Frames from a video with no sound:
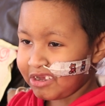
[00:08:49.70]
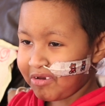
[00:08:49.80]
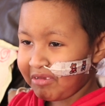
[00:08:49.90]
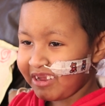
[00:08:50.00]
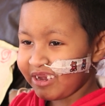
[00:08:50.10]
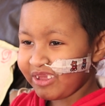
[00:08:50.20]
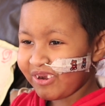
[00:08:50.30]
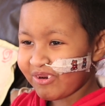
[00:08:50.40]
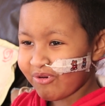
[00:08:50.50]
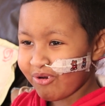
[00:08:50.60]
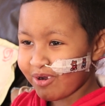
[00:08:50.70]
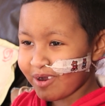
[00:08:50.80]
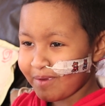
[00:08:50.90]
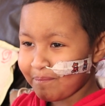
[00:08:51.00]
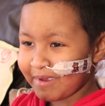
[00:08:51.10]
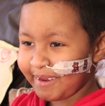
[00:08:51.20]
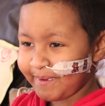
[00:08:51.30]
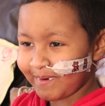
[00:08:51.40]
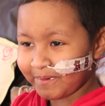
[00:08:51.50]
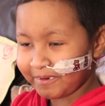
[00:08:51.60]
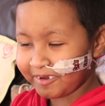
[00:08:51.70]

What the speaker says: Go to the hospital.